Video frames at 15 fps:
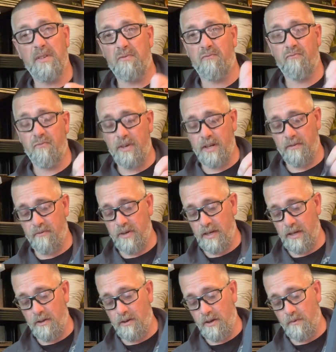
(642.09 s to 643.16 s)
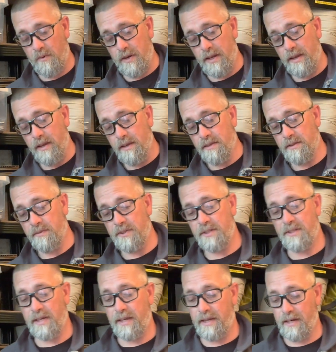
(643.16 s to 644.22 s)
It's really, really lightweight. So we'll
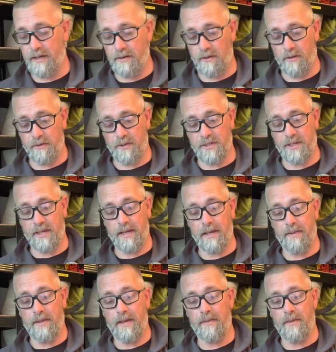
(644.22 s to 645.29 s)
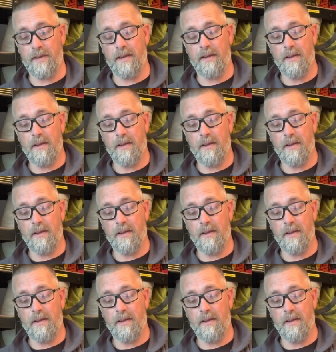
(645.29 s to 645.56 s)
just take a little look-see at that there.